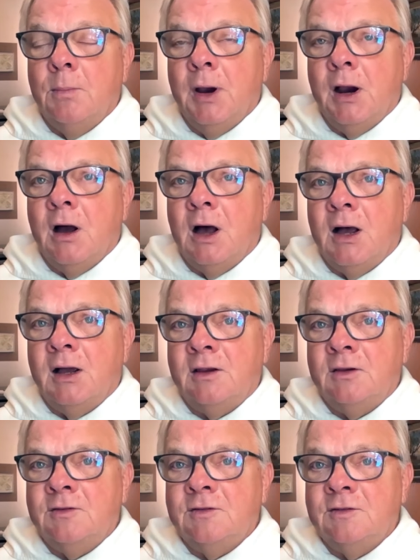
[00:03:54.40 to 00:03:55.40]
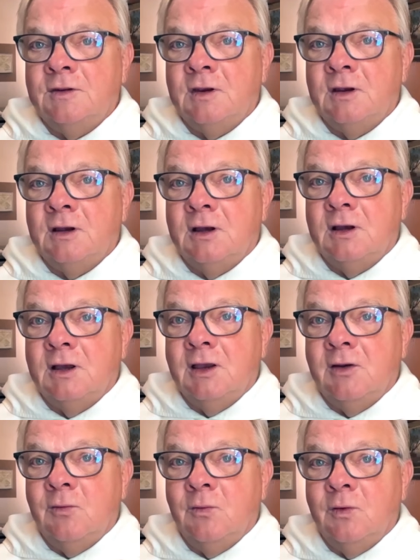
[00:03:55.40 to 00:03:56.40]
because
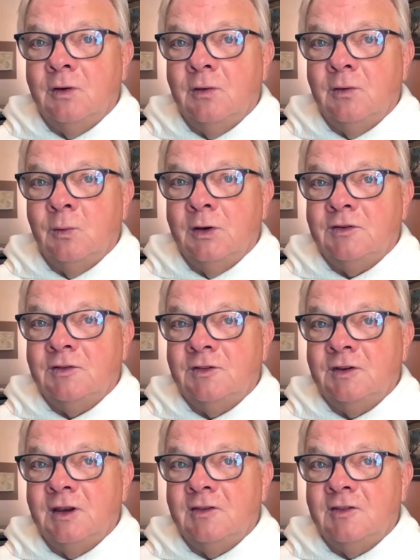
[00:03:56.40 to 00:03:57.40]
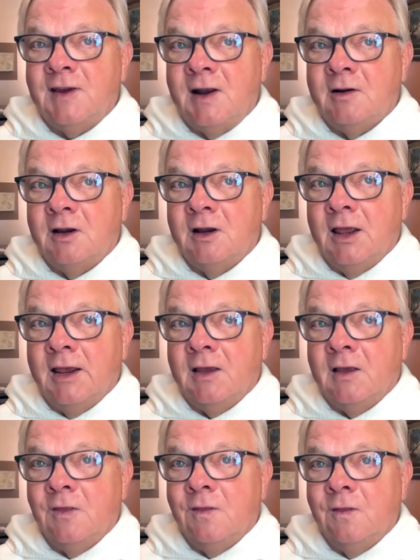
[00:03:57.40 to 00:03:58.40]
it sounded
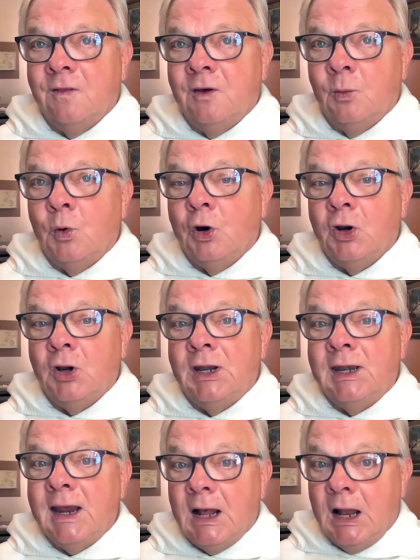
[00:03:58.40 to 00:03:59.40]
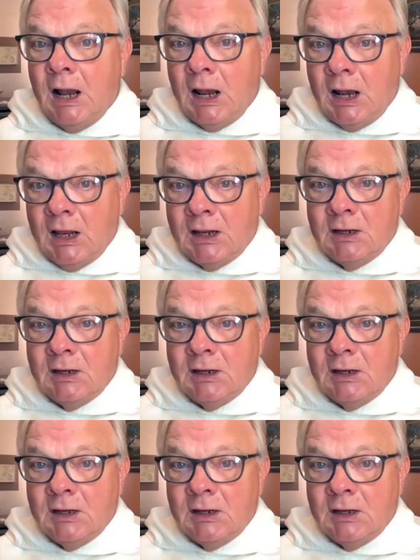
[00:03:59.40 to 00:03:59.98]
like the word Dell,